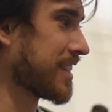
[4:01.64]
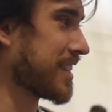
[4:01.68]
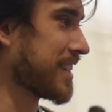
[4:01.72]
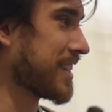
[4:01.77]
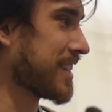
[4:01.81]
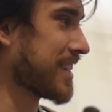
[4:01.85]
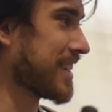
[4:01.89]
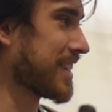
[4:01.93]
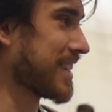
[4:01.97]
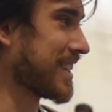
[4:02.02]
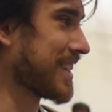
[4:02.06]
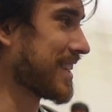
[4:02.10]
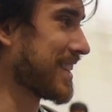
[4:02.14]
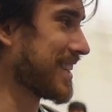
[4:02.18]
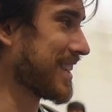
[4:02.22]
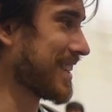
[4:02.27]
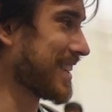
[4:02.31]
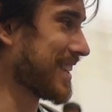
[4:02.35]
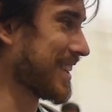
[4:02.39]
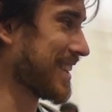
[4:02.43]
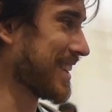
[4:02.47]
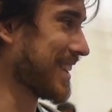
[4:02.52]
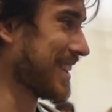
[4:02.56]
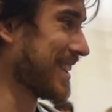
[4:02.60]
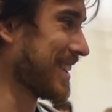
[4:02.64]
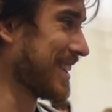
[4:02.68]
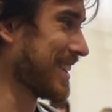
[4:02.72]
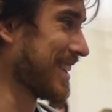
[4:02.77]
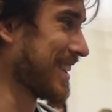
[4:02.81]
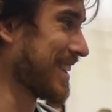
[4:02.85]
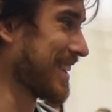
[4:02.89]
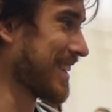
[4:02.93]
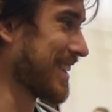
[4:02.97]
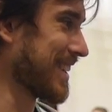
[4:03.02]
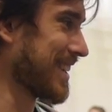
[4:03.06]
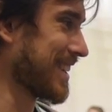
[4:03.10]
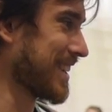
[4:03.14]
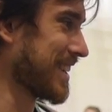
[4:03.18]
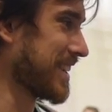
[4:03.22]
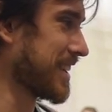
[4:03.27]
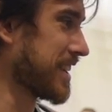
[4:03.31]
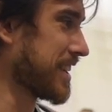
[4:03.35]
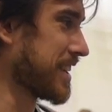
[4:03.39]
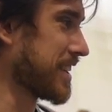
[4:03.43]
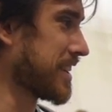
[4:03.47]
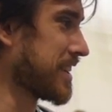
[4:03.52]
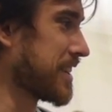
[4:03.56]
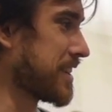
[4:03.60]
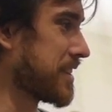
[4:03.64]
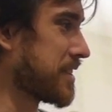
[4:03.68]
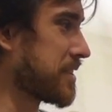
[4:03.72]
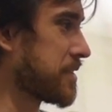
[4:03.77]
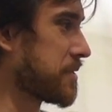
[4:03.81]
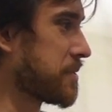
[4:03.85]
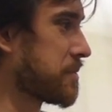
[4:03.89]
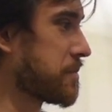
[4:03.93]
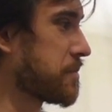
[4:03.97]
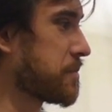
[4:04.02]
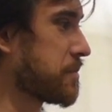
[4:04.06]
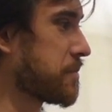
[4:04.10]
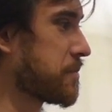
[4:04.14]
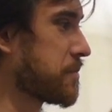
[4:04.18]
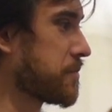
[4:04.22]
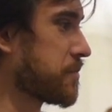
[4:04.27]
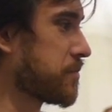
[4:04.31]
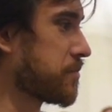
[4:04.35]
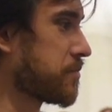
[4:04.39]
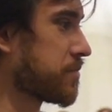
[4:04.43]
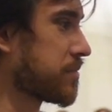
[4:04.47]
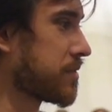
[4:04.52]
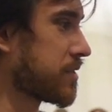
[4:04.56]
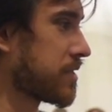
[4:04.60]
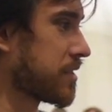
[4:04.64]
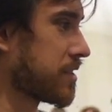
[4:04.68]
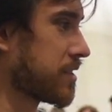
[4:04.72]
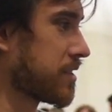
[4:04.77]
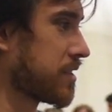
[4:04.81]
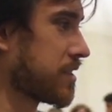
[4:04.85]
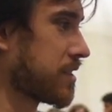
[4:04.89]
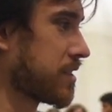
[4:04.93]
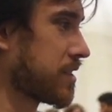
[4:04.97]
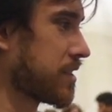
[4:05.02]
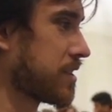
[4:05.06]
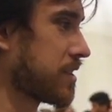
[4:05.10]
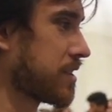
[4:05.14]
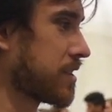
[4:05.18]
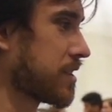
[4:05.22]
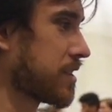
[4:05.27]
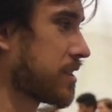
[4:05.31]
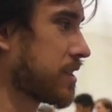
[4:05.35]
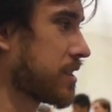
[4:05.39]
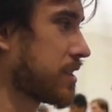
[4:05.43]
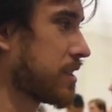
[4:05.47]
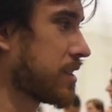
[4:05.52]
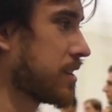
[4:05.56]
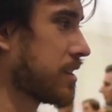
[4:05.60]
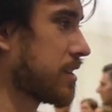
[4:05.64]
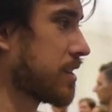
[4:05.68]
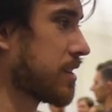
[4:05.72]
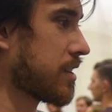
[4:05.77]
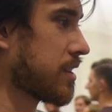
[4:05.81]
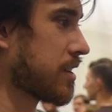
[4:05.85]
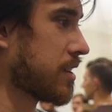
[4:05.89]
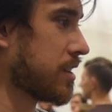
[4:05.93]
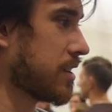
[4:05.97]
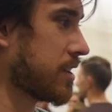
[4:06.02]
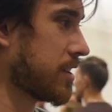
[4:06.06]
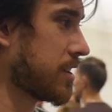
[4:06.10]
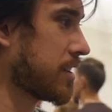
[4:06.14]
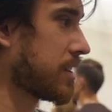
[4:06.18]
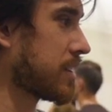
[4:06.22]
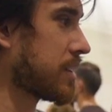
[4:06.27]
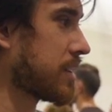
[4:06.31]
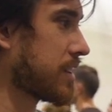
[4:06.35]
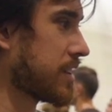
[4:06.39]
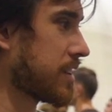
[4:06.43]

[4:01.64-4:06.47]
(not speaking)